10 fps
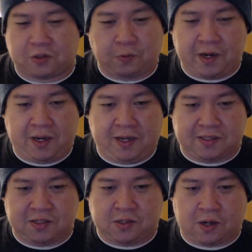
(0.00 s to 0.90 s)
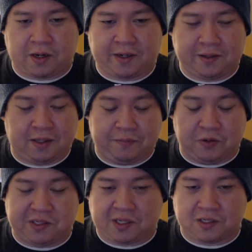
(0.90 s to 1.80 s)
It's gritty, it's dark, the
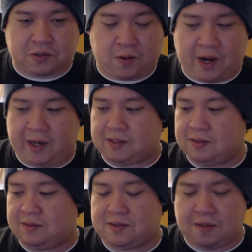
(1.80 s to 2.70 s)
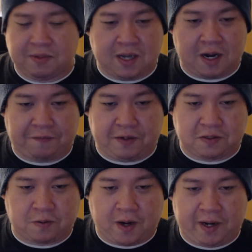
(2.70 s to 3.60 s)
music is great,
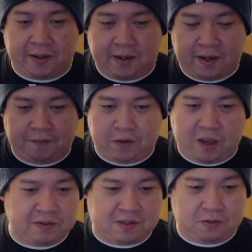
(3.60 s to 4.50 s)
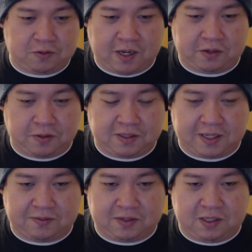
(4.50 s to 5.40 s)
cinematography is great. If you haven't seen True
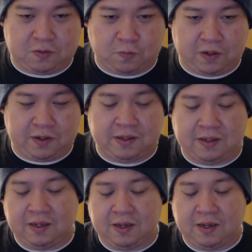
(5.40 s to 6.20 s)
Detective Season 1,